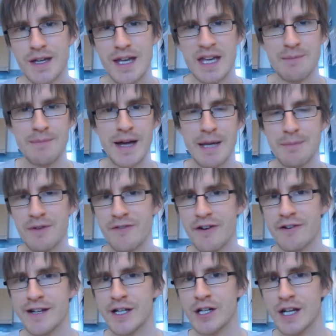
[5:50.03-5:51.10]
It might be
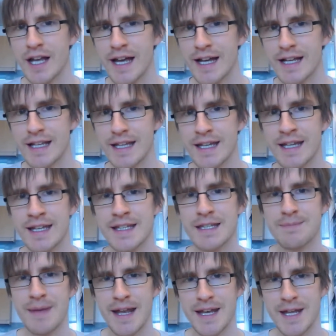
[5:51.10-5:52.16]
very unlikely,
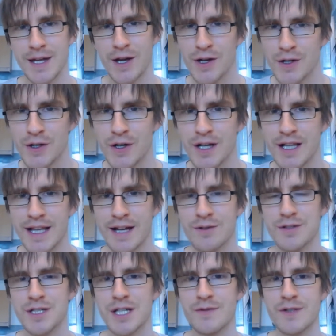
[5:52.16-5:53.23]
depending on your
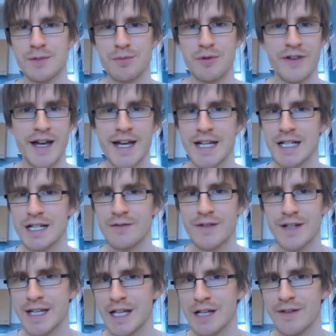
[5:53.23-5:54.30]
cloud service provider and the
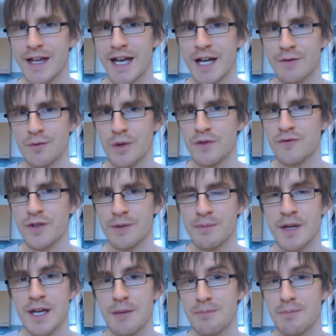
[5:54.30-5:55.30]
deal that you have with them,